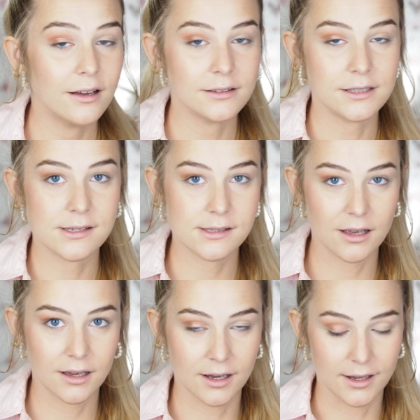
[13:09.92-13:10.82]
this
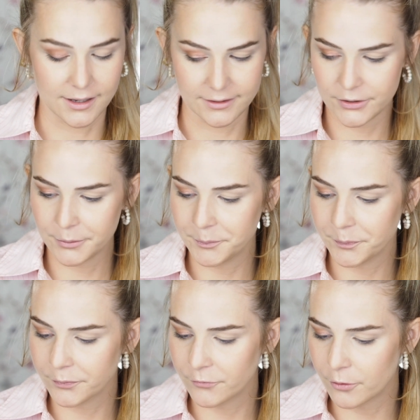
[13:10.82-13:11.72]
highlighter
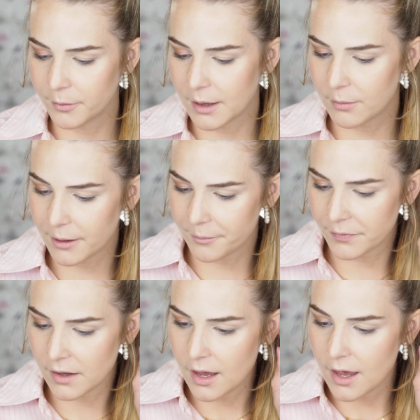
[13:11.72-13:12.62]
from Nabla,
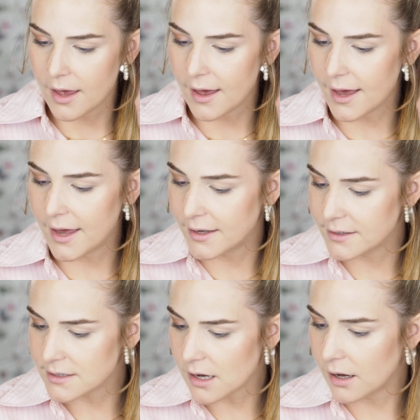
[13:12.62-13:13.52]

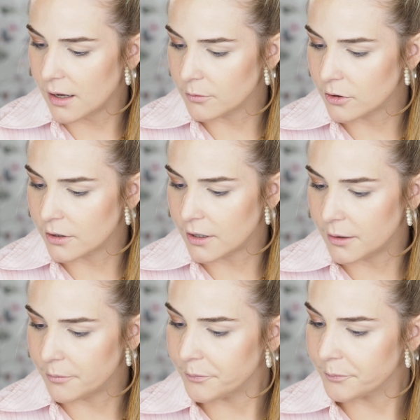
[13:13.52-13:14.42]
and I'm gonna